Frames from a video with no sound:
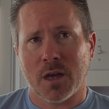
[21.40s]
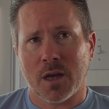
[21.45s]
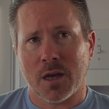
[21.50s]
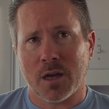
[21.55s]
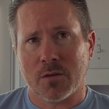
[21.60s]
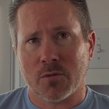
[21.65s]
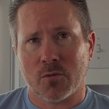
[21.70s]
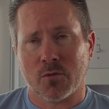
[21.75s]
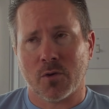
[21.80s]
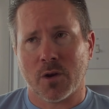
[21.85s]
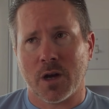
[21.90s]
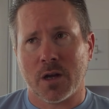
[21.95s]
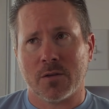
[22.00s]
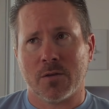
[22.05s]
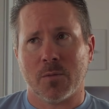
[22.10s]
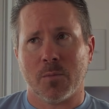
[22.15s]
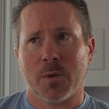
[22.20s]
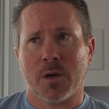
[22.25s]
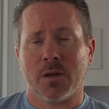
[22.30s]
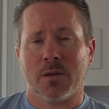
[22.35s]
and trying
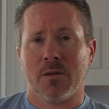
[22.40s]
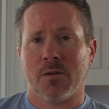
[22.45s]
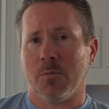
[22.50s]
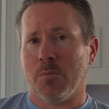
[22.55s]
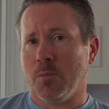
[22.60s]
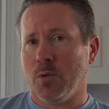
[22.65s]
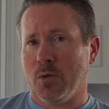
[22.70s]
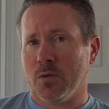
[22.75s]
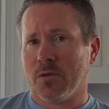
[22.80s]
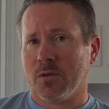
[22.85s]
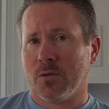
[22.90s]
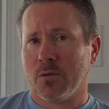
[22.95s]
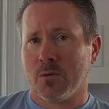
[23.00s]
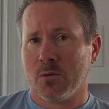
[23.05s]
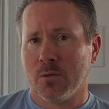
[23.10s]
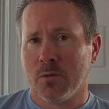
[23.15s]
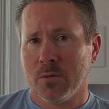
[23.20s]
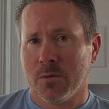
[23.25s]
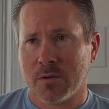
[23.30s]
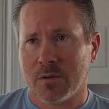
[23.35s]
to make them musical.